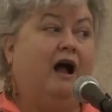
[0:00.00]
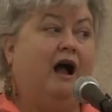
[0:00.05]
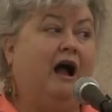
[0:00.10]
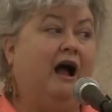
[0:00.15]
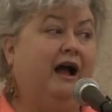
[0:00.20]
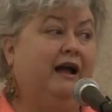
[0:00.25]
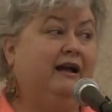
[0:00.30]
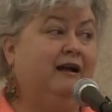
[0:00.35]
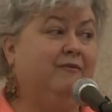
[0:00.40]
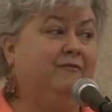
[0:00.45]

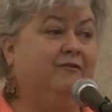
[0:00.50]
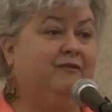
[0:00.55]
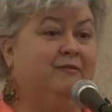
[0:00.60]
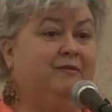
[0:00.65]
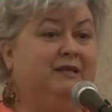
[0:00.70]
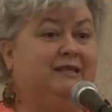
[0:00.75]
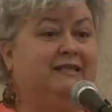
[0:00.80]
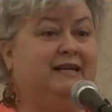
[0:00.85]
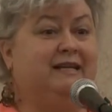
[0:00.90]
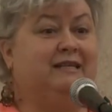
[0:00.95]
I come from
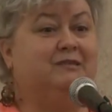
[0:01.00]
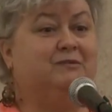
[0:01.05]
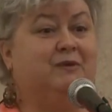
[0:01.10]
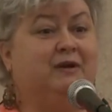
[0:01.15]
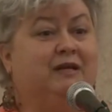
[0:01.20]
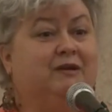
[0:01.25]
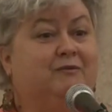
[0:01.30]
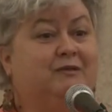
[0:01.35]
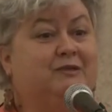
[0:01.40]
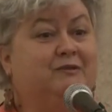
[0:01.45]
the days when
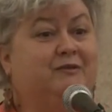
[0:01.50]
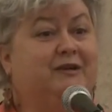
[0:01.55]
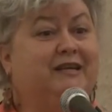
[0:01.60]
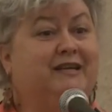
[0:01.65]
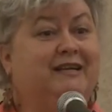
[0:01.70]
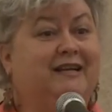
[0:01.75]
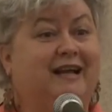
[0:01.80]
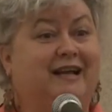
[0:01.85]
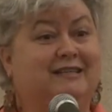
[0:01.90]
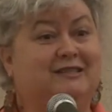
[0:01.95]
it was
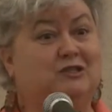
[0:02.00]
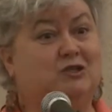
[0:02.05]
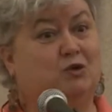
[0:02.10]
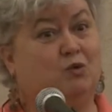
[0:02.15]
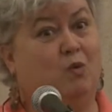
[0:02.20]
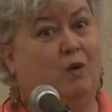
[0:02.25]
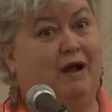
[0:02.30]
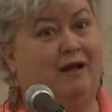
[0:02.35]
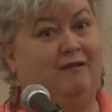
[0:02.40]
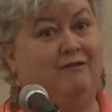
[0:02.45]
written as
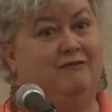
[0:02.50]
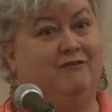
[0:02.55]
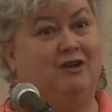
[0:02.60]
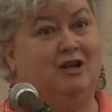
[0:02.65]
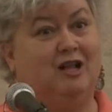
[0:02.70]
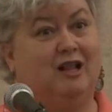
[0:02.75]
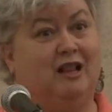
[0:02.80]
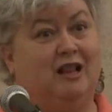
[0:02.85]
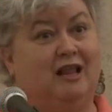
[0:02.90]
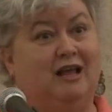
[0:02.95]
12
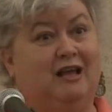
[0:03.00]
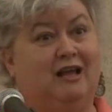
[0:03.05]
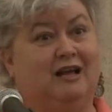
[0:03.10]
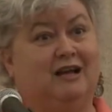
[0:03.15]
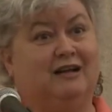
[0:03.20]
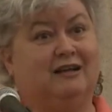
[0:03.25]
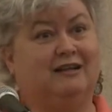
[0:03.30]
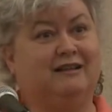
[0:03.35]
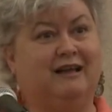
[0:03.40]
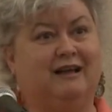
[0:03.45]

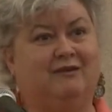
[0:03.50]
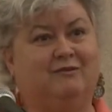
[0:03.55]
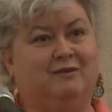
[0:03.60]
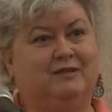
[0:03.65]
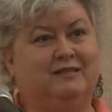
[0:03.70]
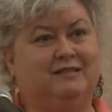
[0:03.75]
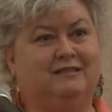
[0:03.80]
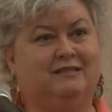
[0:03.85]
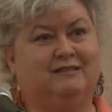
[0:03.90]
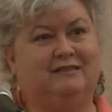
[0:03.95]
o'clock. That
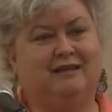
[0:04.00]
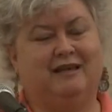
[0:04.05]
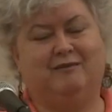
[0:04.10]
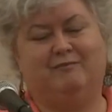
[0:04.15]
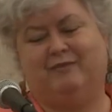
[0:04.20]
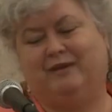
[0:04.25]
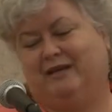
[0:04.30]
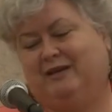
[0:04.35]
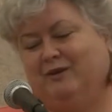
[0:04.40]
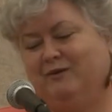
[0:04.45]
was
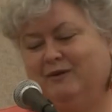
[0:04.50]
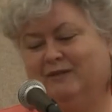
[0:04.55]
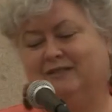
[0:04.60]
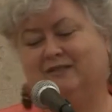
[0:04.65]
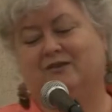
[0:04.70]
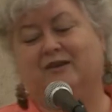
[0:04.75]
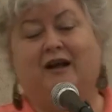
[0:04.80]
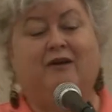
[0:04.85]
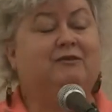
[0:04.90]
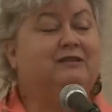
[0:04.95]
ambiguous.
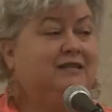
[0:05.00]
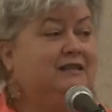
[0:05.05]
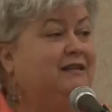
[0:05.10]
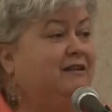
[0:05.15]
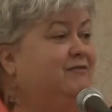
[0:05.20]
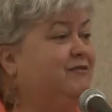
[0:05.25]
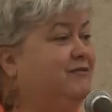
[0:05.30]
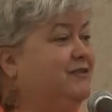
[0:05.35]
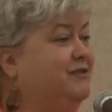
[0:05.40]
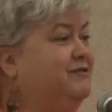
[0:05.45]
So now it's
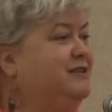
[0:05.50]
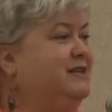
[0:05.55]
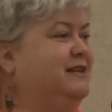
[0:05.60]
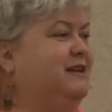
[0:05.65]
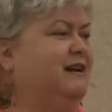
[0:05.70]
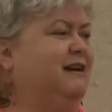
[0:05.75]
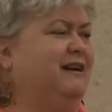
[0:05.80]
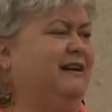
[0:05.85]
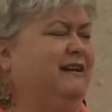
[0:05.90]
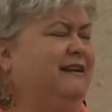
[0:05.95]
11:59.
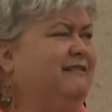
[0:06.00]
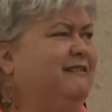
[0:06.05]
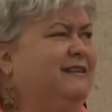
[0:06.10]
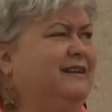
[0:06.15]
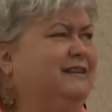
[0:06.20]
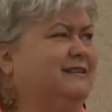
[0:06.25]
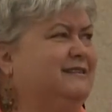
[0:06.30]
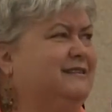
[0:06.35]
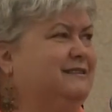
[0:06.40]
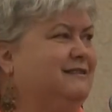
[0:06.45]
I
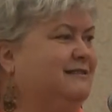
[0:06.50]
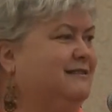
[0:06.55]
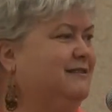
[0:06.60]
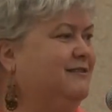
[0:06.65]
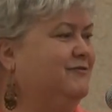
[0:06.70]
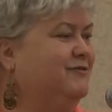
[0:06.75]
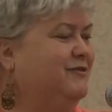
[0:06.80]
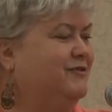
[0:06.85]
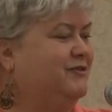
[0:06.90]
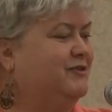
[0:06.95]
think it's still
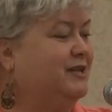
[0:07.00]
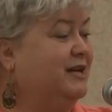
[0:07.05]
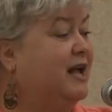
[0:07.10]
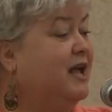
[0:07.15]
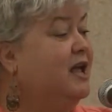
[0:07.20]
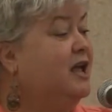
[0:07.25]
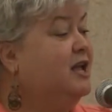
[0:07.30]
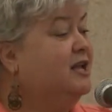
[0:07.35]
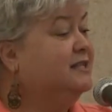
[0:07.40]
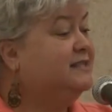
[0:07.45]
11:59.
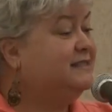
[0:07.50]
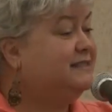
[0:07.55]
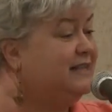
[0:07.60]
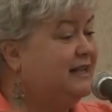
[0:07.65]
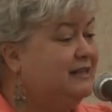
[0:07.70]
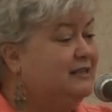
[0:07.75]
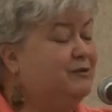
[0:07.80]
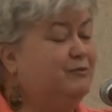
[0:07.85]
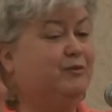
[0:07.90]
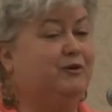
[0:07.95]

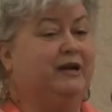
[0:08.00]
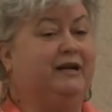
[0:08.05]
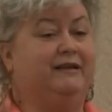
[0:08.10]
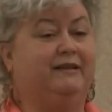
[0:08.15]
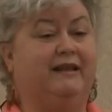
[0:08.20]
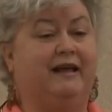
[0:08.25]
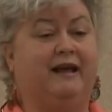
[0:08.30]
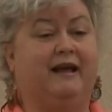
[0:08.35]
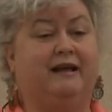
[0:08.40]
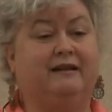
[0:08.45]
Celebrate
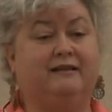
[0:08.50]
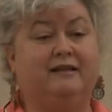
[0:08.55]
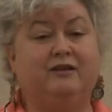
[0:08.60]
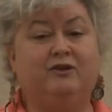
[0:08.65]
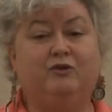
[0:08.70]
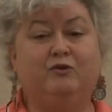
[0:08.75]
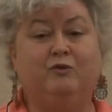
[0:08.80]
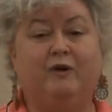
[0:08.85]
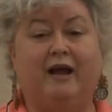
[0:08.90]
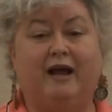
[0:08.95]
that
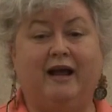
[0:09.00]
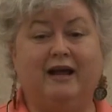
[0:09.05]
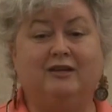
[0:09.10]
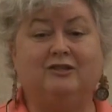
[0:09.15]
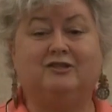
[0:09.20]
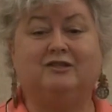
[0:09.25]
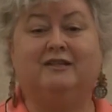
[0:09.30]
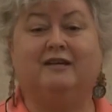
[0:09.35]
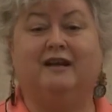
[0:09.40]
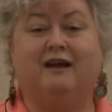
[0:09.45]
you
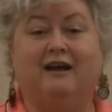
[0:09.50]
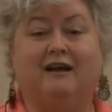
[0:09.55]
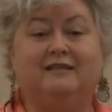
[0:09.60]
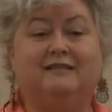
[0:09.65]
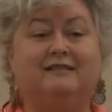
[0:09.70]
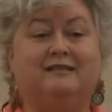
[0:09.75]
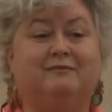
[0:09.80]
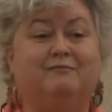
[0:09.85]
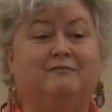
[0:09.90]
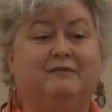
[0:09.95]
actually got a
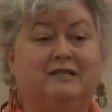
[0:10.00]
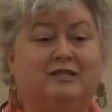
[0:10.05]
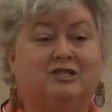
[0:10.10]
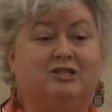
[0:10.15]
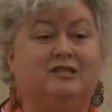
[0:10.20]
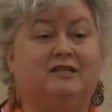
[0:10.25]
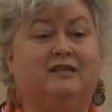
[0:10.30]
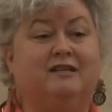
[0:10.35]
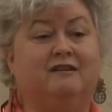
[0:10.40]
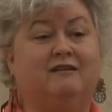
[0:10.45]

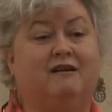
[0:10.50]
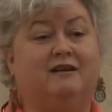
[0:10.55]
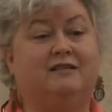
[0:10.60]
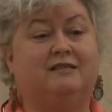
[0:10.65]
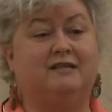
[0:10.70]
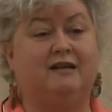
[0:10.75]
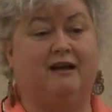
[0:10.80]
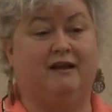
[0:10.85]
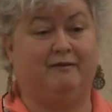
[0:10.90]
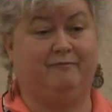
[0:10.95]
submission in on
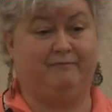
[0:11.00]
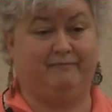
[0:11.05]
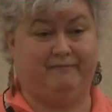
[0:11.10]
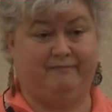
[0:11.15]
time.